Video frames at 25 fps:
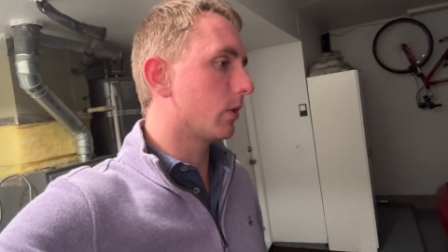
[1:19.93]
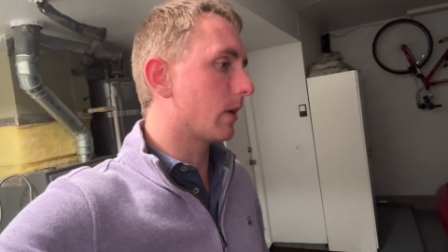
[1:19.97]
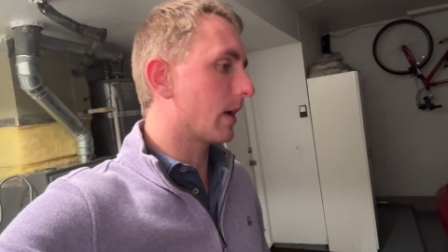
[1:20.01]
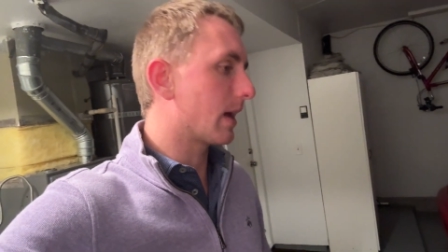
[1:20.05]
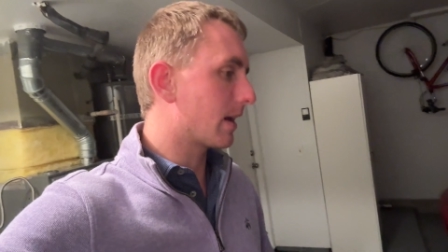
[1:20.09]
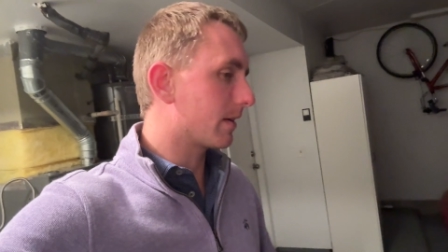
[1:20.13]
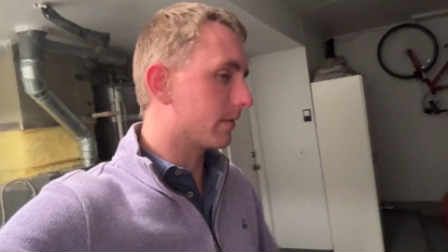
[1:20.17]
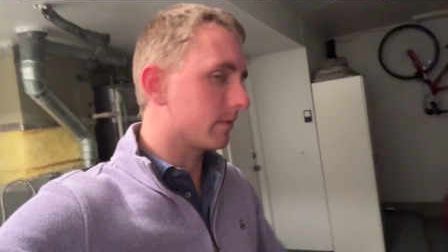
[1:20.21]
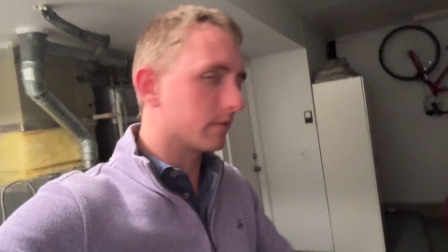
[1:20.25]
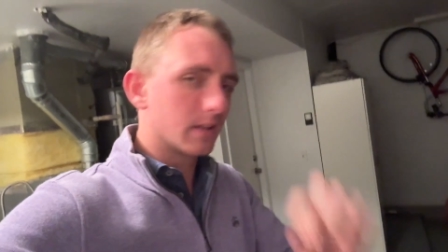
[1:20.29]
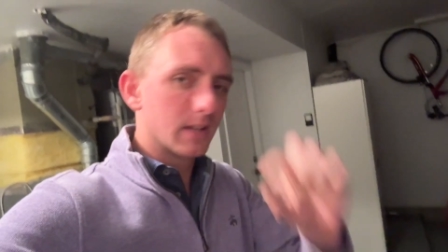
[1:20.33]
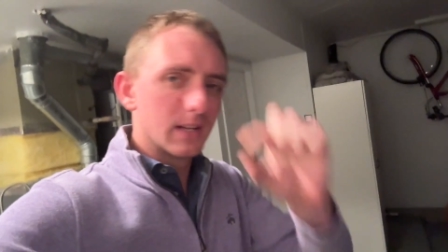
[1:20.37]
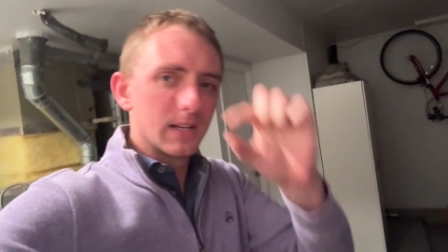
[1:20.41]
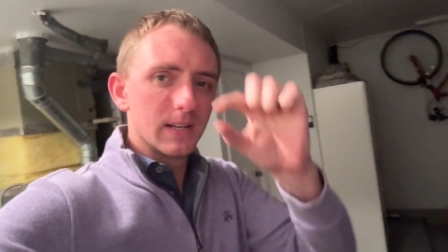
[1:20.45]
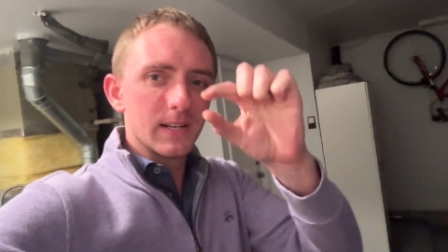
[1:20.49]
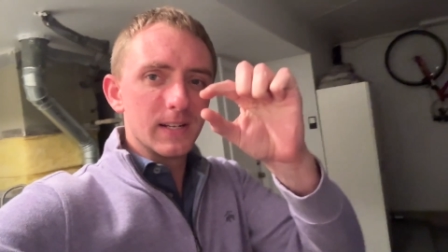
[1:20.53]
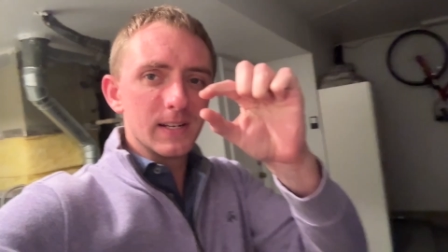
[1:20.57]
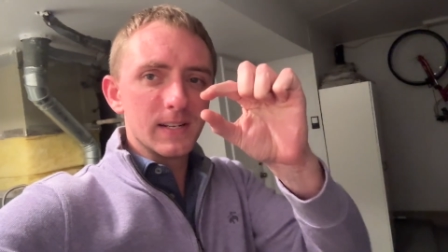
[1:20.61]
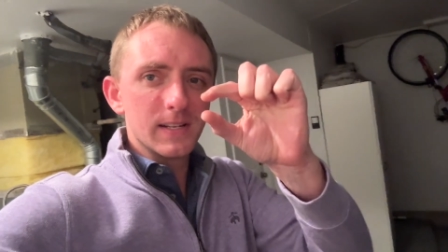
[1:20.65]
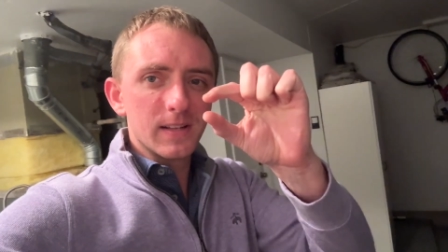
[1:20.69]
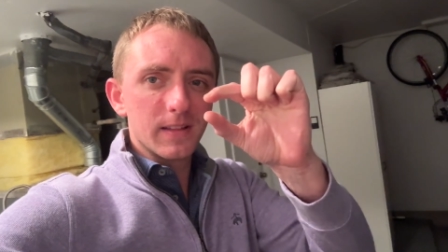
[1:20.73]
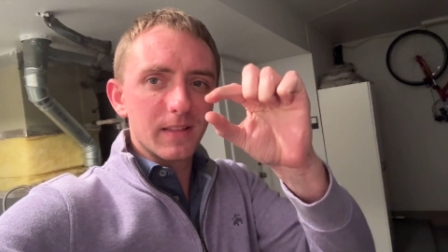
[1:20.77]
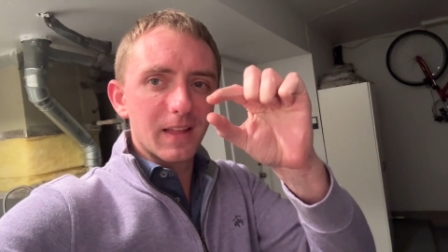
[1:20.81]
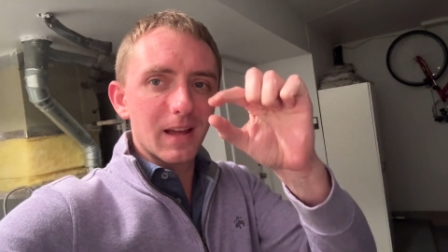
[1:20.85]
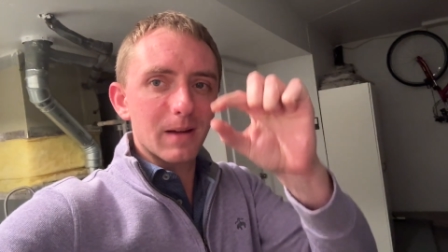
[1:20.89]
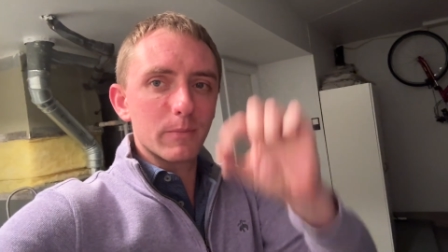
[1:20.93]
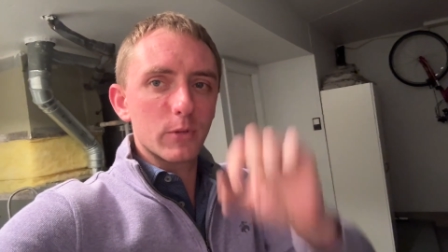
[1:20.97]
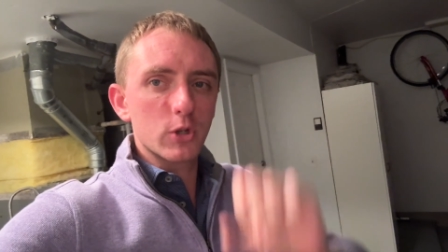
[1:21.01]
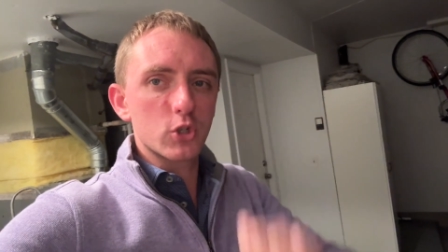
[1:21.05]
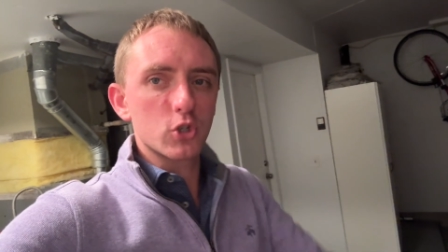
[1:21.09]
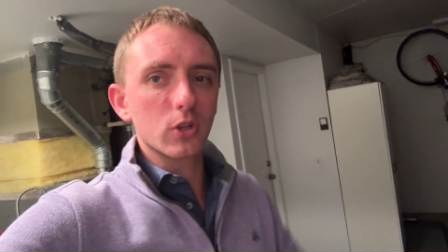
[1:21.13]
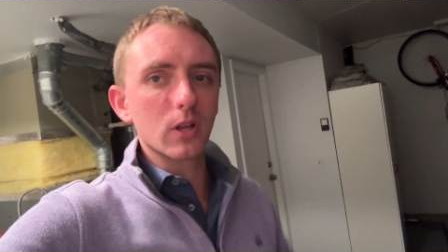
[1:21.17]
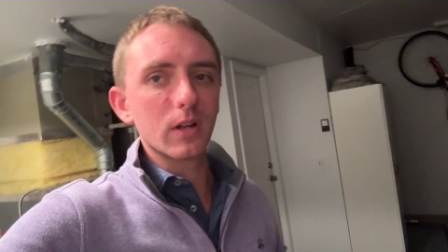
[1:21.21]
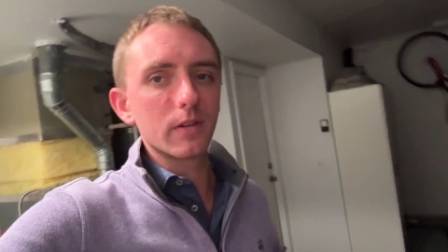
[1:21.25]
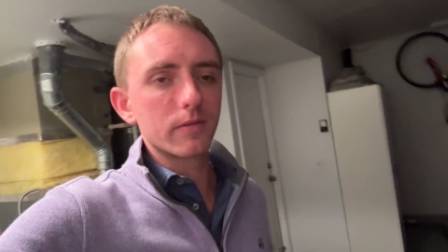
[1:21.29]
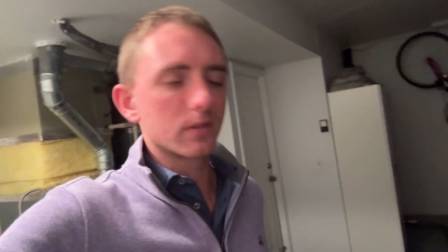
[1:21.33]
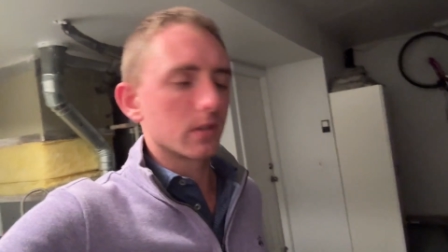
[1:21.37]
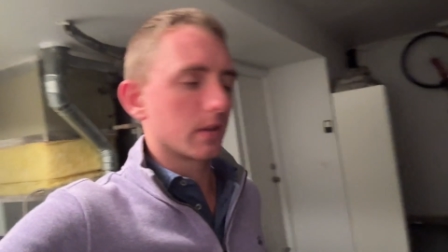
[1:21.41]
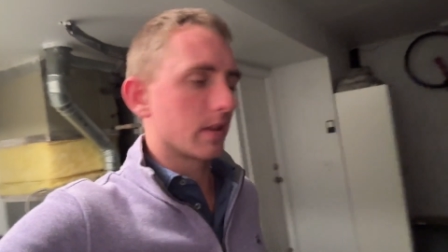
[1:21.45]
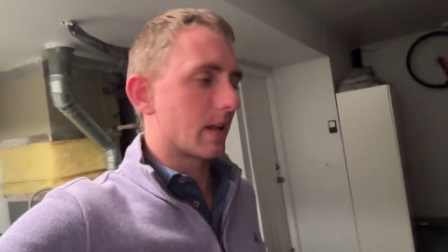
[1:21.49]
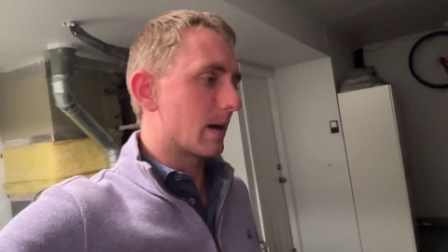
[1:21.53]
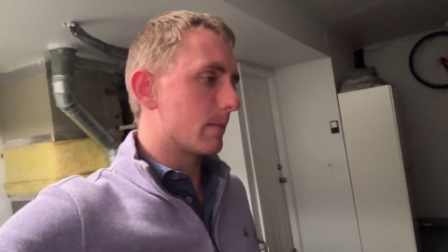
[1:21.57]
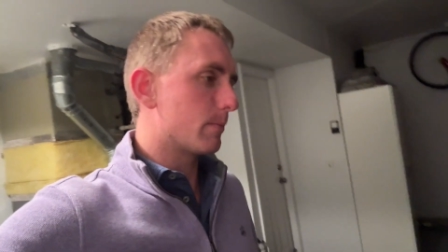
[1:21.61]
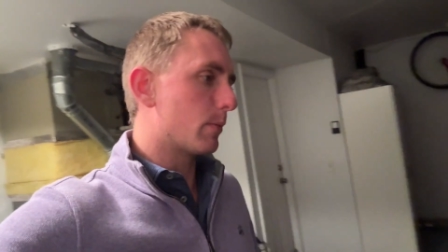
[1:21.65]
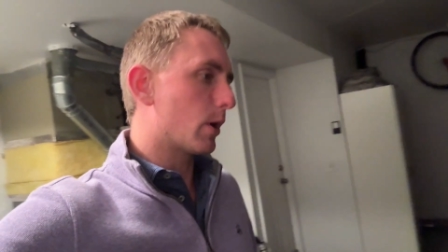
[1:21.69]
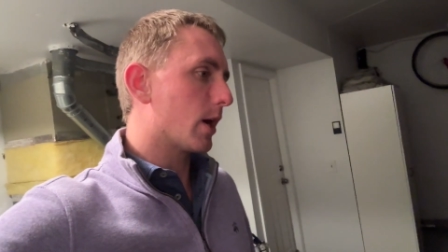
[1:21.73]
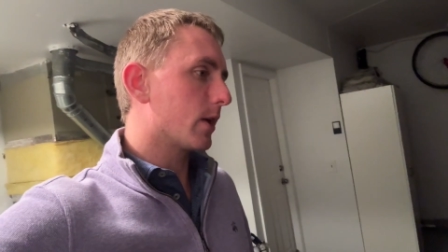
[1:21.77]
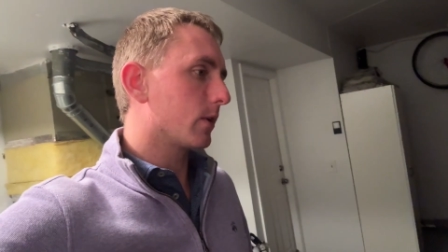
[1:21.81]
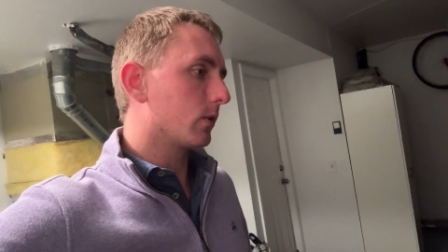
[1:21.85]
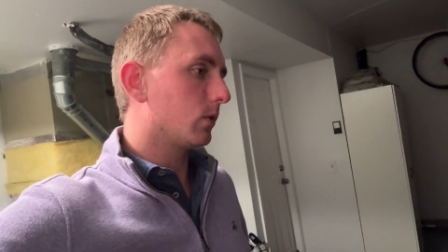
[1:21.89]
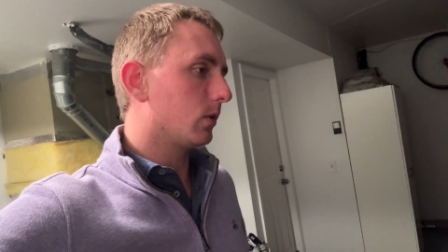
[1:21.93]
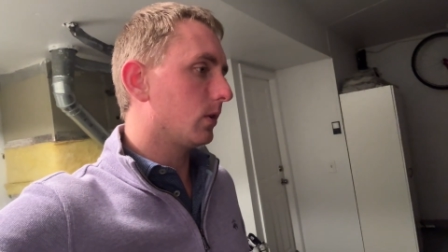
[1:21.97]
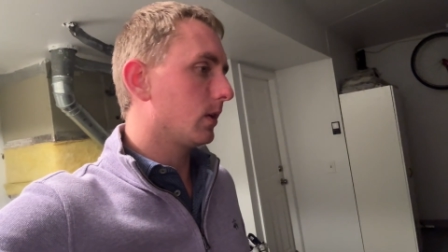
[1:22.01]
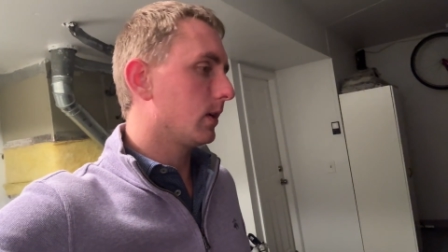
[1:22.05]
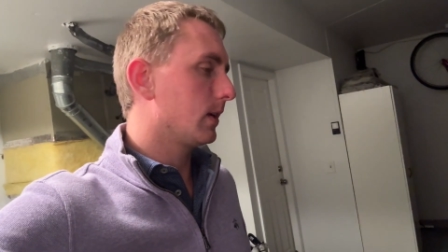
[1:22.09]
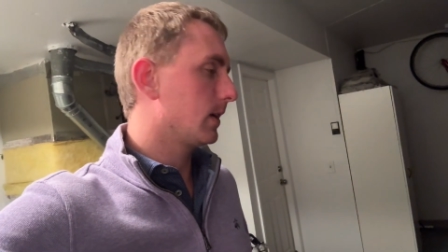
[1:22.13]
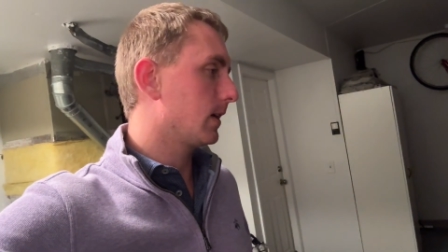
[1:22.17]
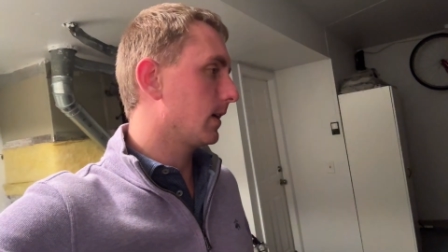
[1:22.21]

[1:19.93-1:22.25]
I have that much left in that bottle.